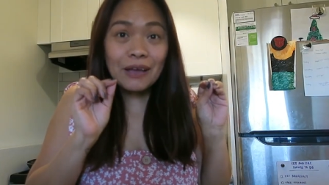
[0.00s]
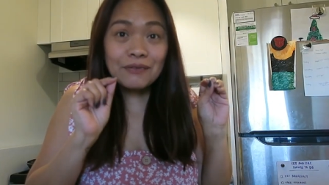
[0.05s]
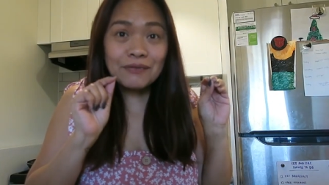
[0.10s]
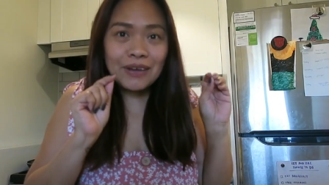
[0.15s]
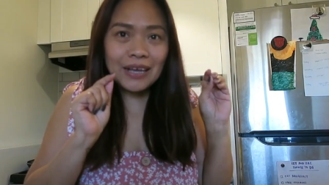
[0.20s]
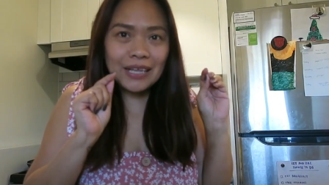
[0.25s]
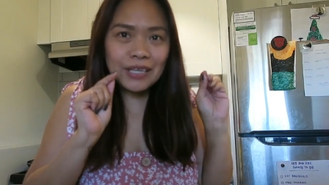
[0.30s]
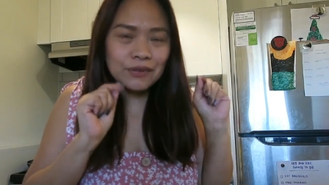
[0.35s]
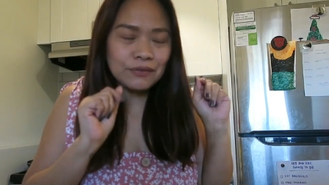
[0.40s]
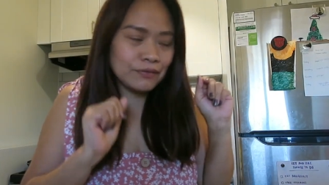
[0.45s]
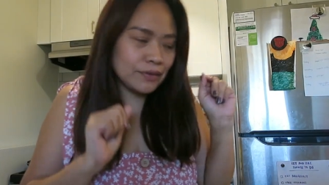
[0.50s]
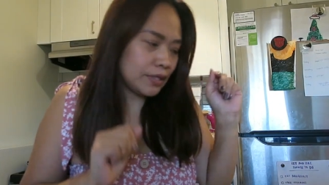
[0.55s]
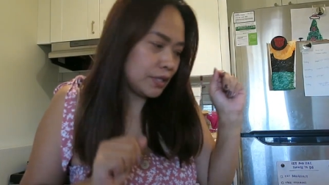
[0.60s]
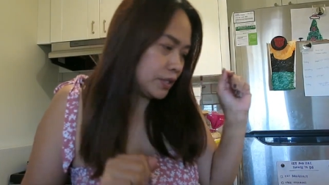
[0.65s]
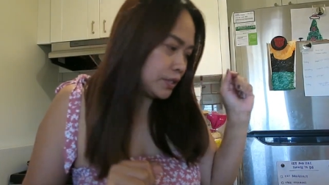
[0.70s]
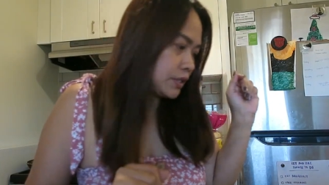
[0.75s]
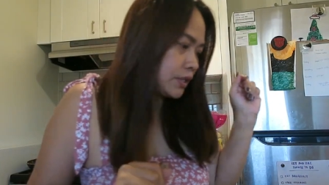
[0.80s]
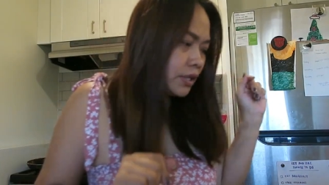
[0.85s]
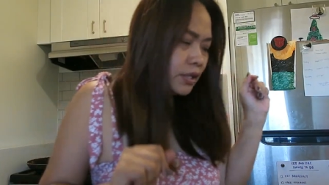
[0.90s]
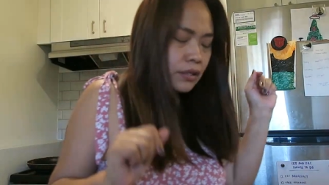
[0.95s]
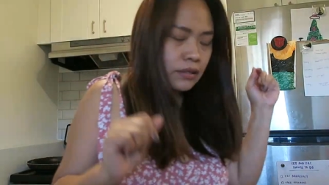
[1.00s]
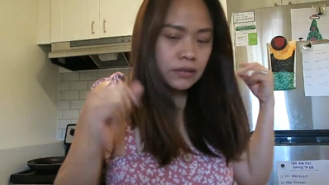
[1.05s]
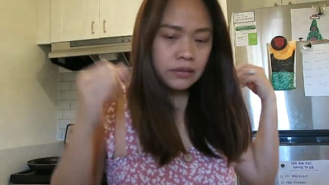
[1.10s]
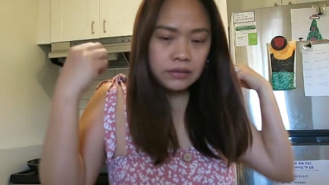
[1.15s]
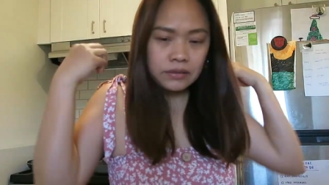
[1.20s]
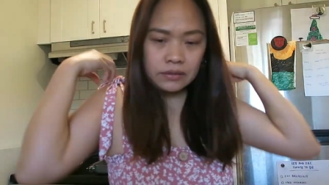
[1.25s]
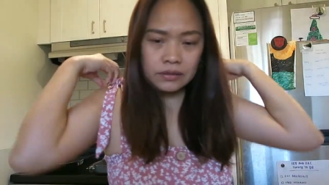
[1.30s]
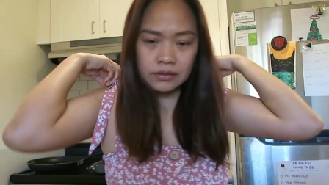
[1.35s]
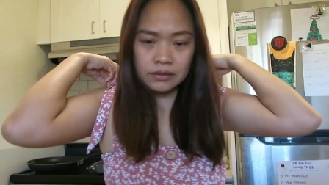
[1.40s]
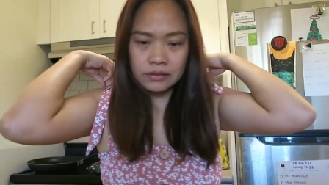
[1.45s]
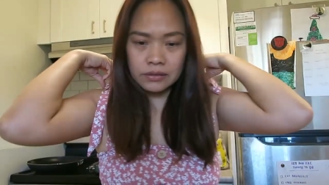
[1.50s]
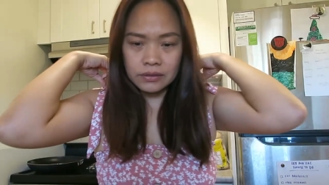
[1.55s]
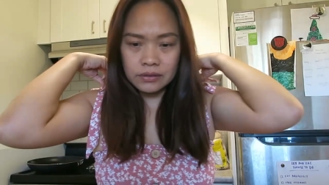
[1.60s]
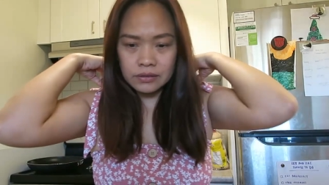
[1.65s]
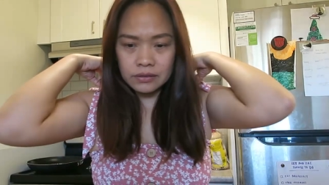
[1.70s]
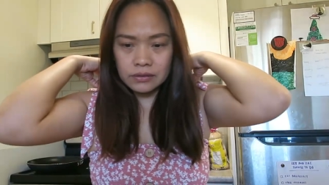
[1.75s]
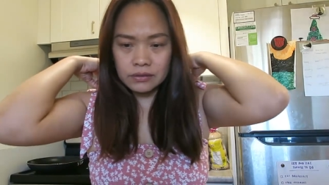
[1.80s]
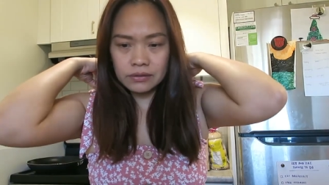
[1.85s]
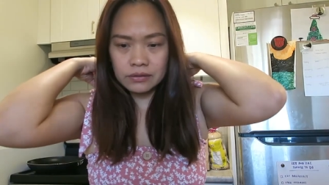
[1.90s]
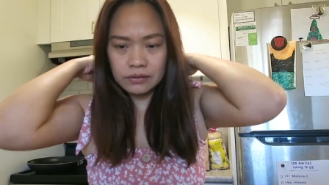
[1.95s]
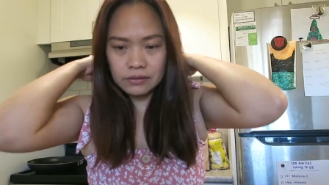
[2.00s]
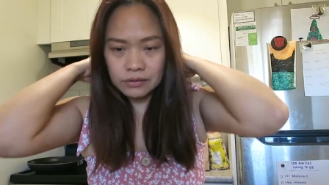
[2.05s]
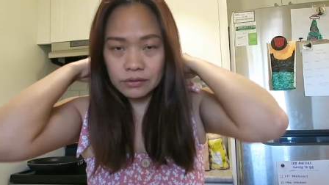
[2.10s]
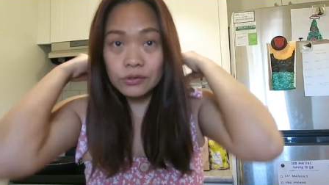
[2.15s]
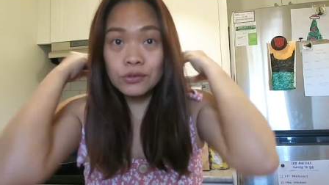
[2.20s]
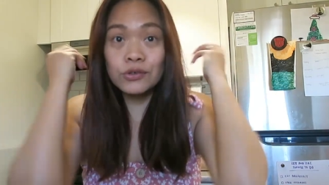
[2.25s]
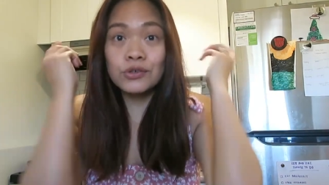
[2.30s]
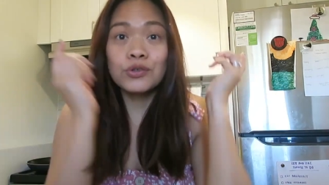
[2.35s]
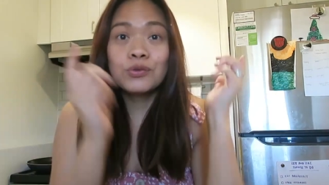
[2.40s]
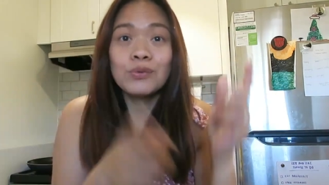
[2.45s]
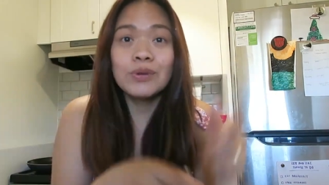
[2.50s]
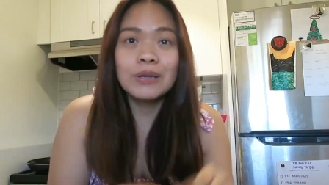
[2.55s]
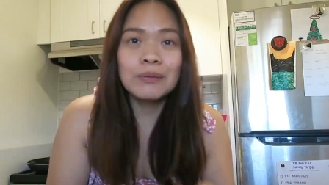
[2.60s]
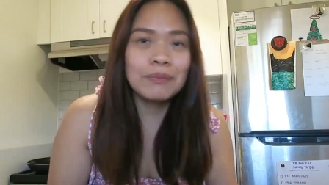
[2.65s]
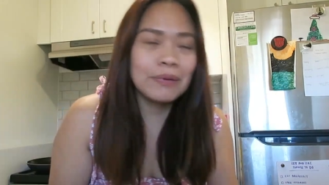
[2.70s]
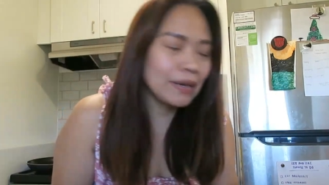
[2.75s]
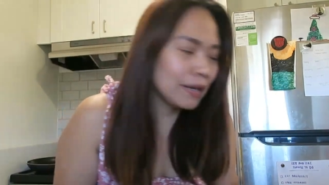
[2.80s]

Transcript: Valley Village. Eh, Goodwill